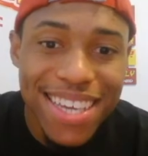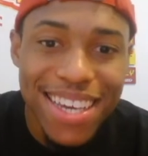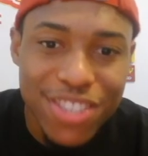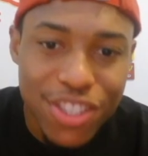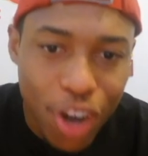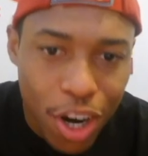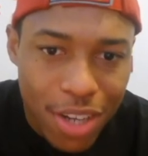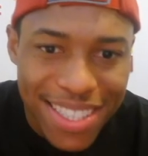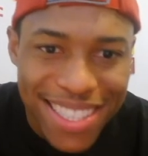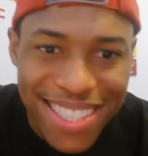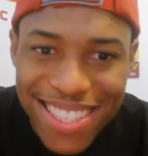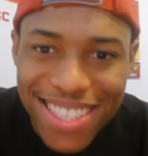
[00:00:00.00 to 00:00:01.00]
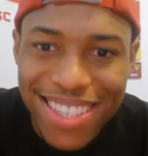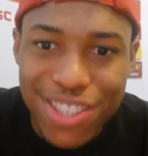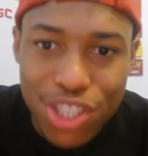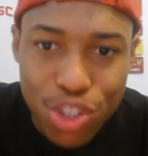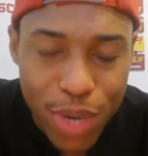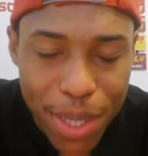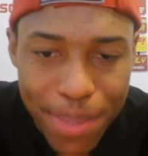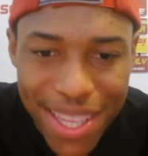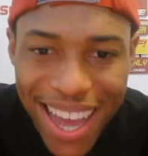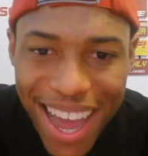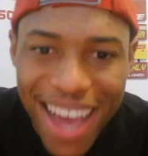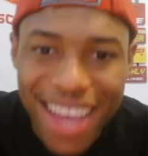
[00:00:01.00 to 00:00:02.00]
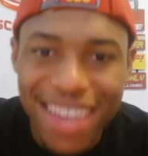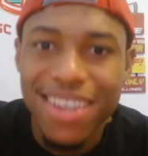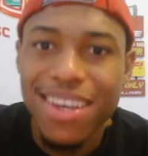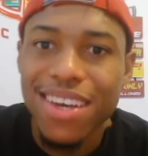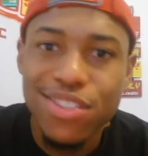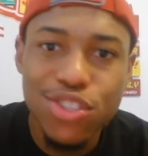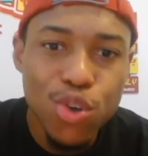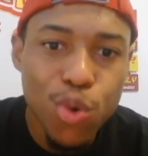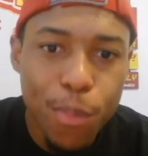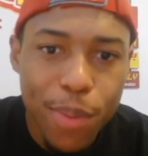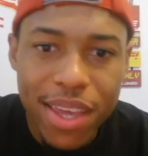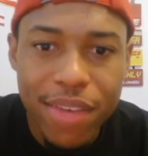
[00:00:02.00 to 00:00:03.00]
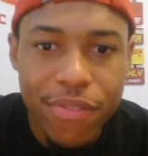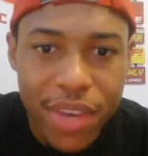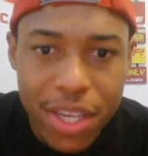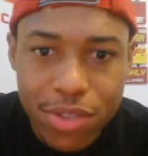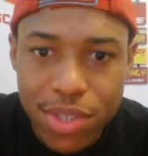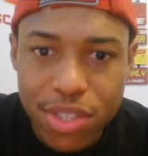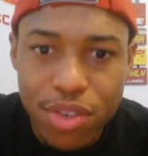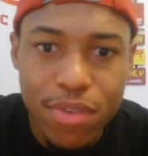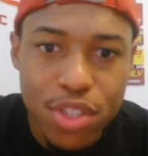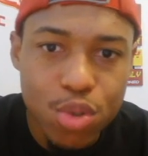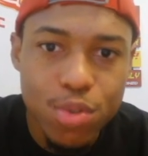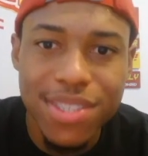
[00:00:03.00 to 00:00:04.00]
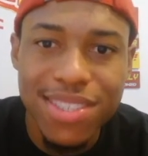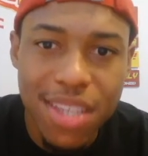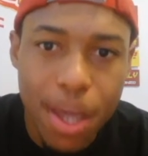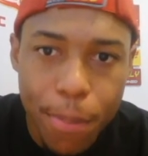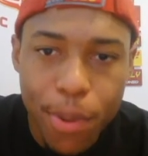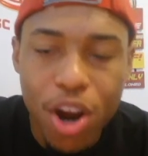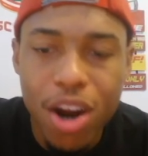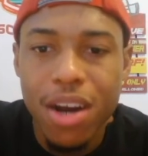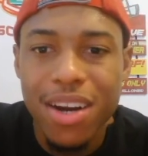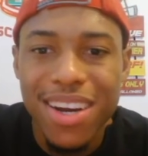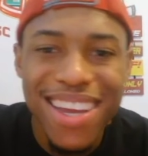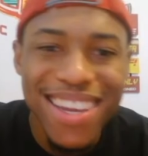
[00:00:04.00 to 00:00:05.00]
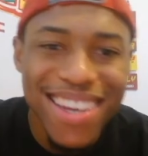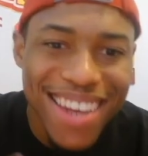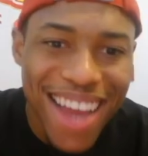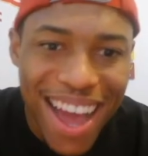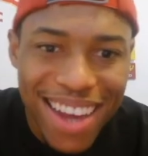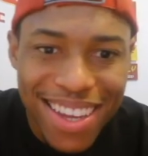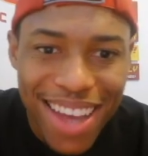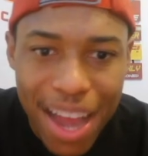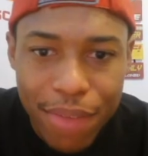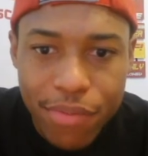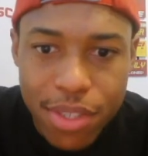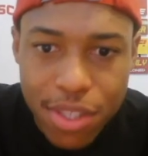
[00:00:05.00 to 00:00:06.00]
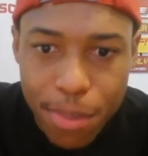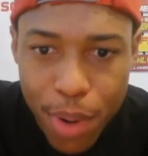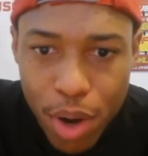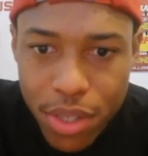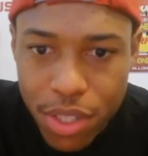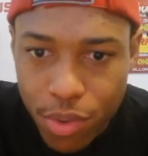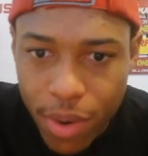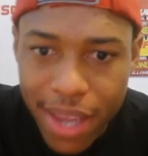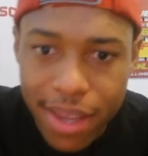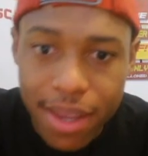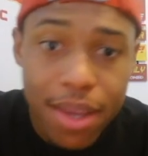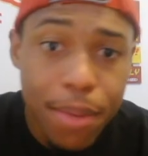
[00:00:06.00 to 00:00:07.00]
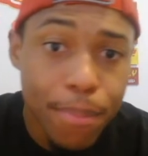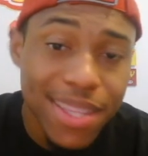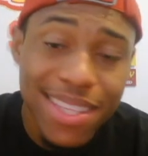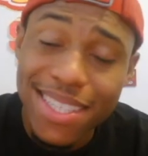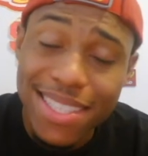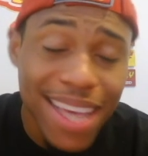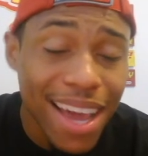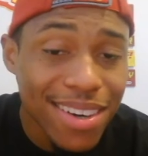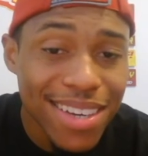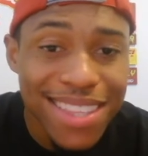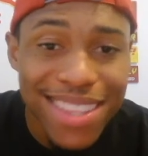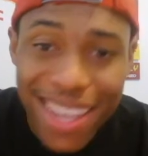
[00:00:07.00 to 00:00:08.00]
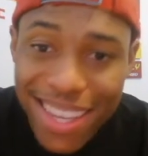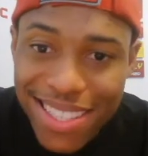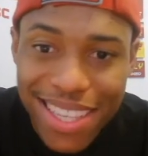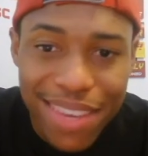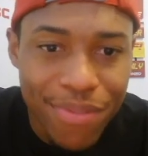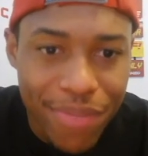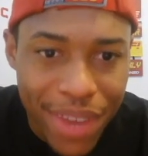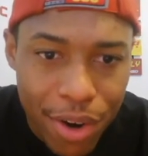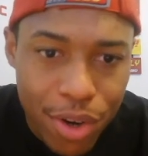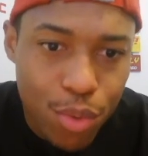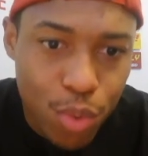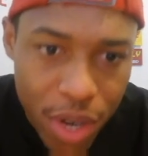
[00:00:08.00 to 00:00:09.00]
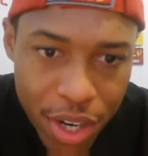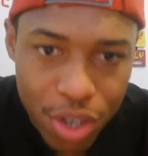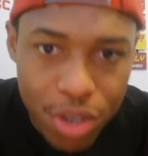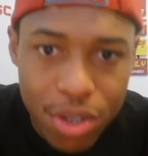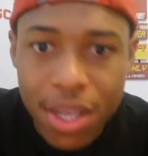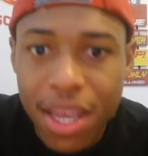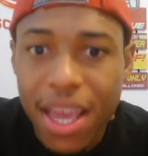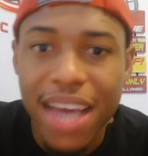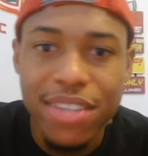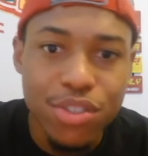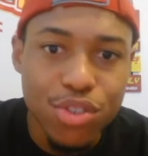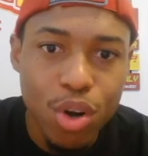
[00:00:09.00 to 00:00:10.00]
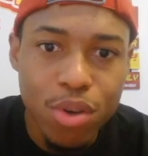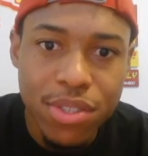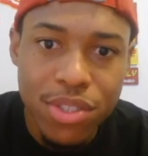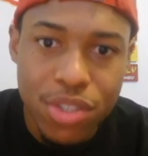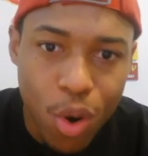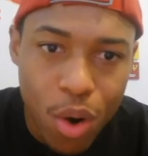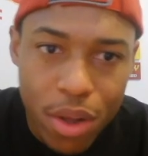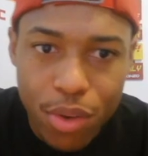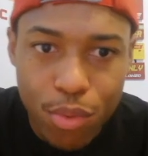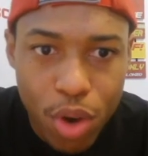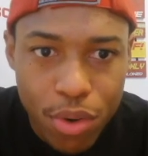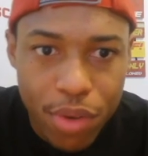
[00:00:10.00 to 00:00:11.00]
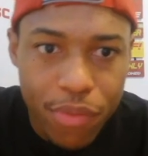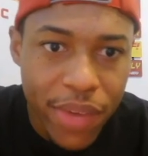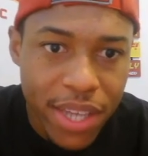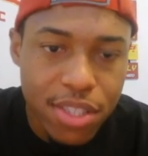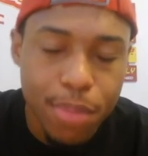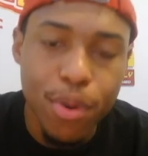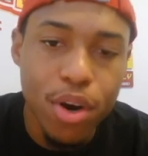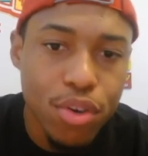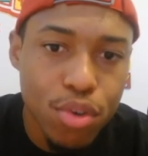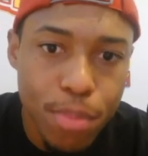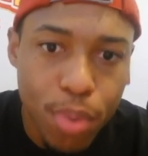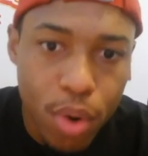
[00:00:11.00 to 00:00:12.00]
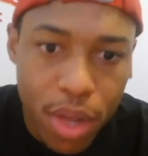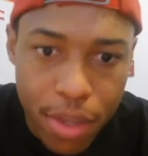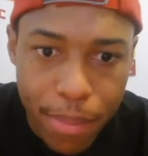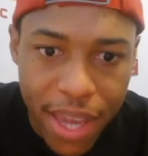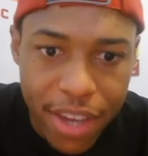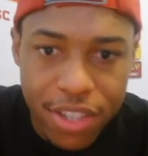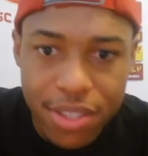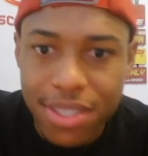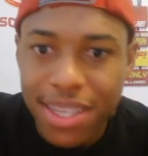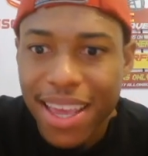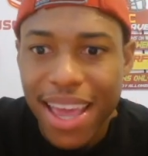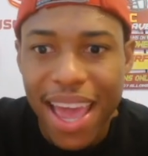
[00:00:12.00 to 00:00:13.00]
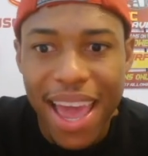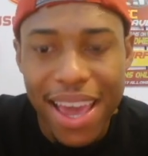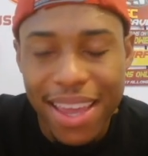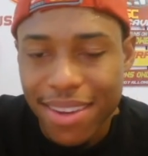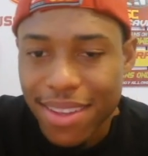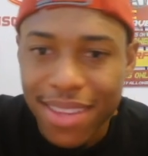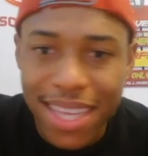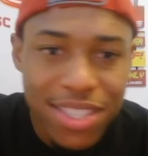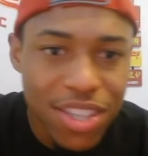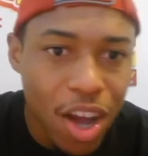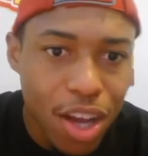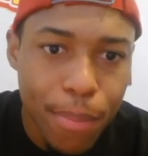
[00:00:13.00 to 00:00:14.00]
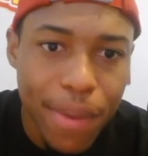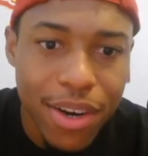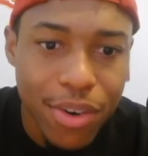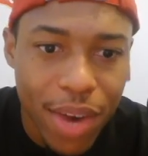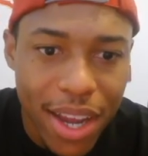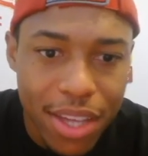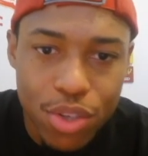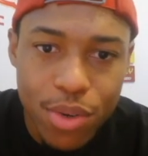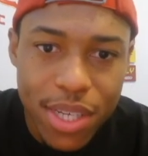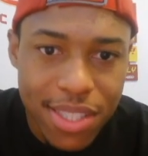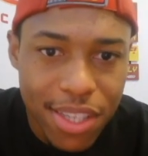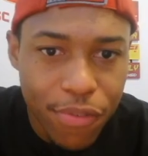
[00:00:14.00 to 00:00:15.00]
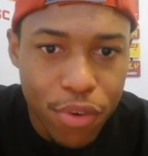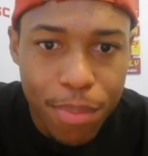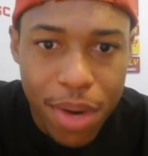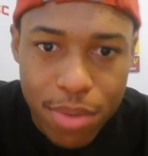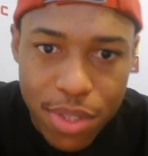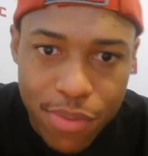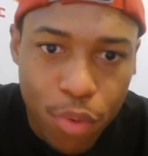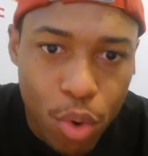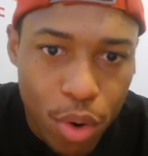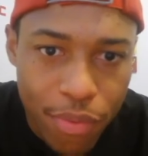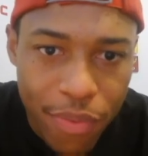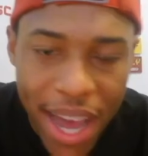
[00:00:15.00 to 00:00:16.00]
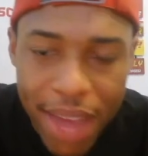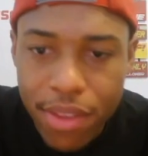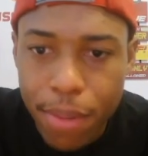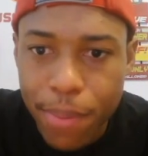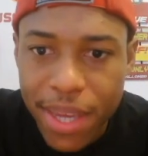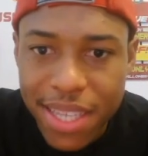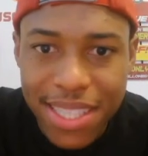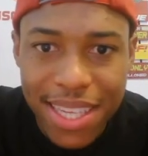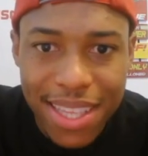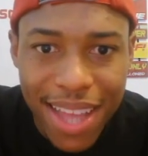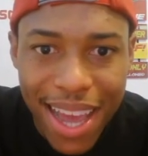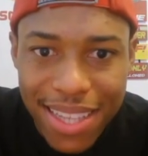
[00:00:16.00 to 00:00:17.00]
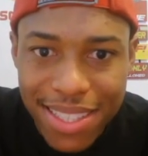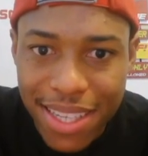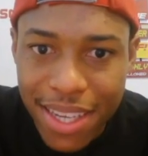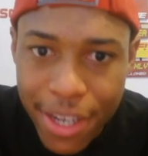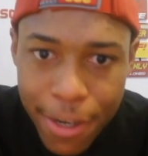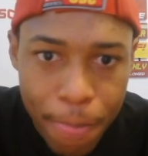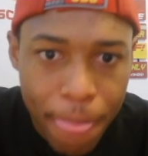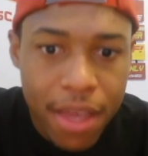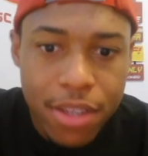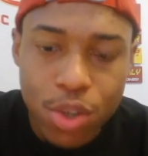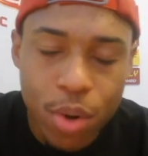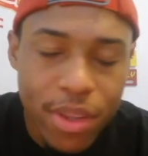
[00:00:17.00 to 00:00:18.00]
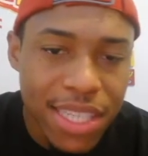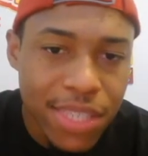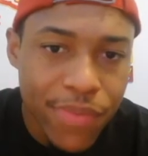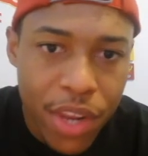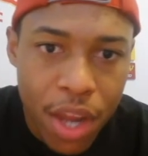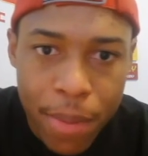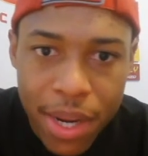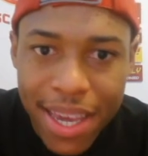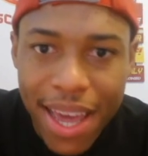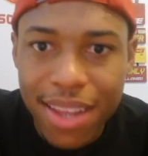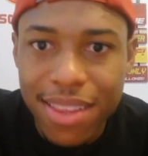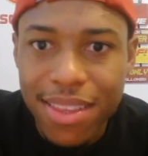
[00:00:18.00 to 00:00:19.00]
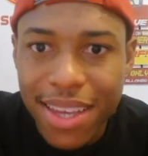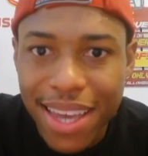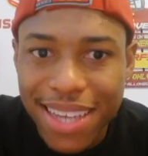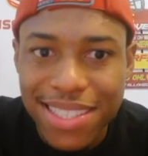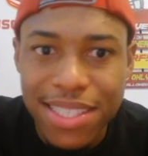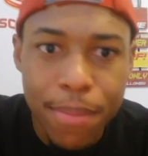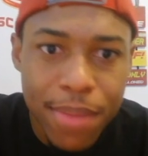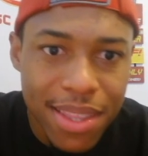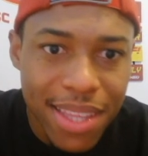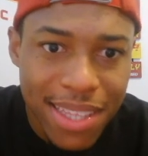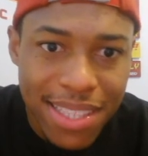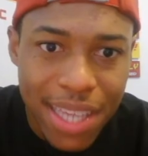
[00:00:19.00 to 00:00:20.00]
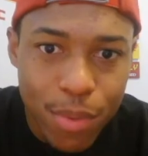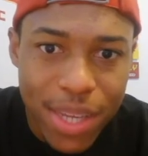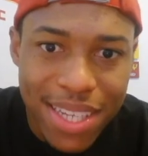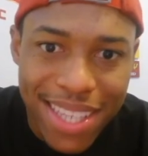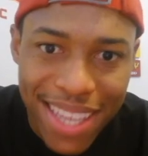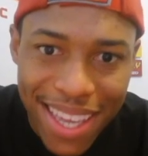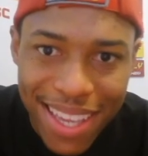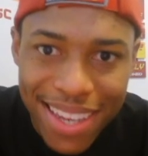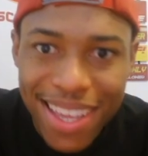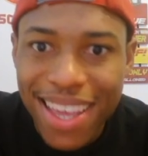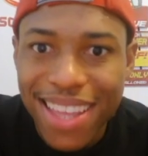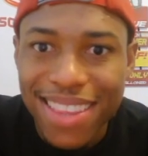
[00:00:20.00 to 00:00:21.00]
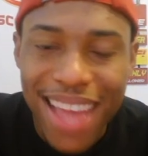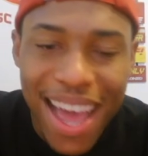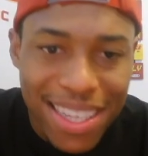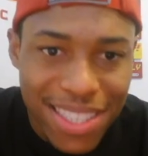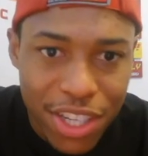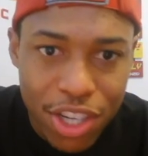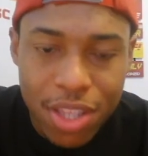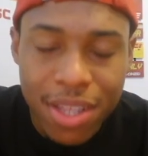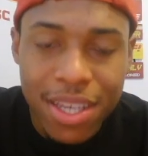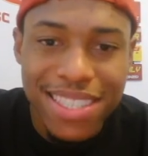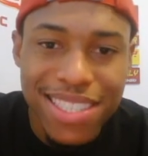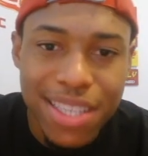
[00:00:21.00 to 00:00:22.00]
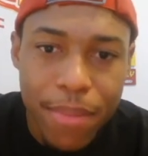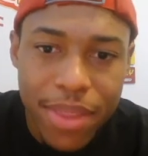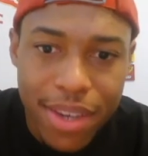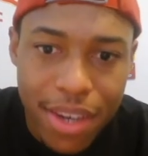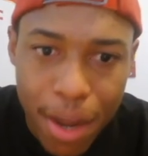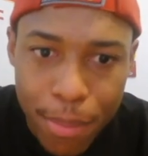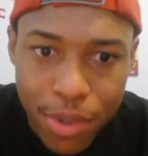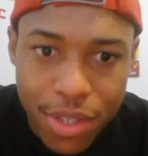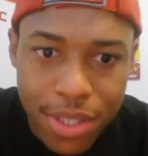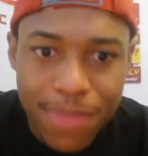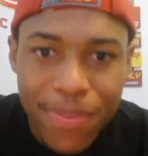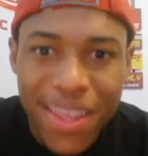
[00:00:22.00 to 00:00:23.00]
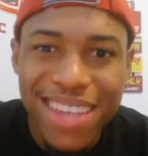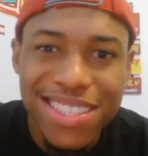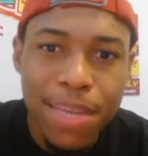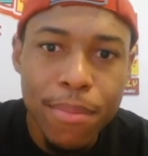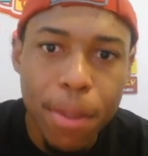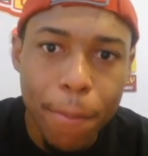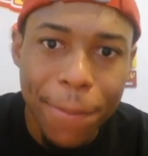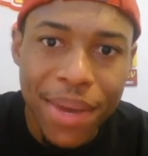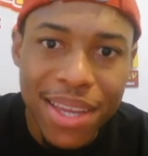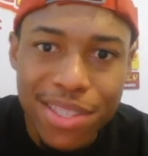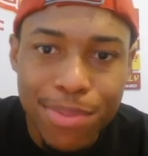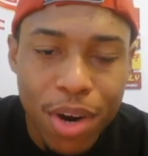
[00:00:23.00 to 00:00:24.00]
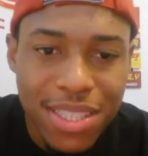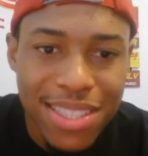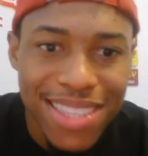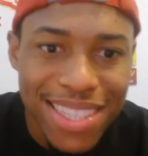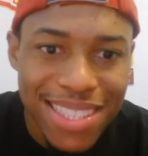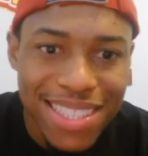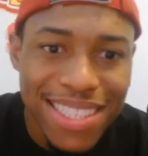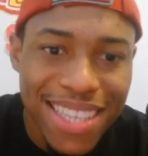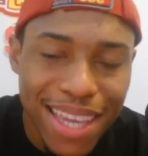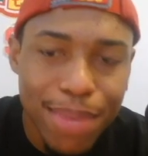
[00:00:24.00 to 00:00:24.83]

started the season extremely hot. 2 big victories over 2 subpar non-conference opponents, right? But this Saturday, things get very real as the Trojans go on the road to face the Purdue Boilermakers. And let's talk about it, right? USC football was 4-5 in the Big Ten last year. So in this video, I'm going to kind of look at some of the things that we did last year, look at some of the numbers and some of the benchmarks that this team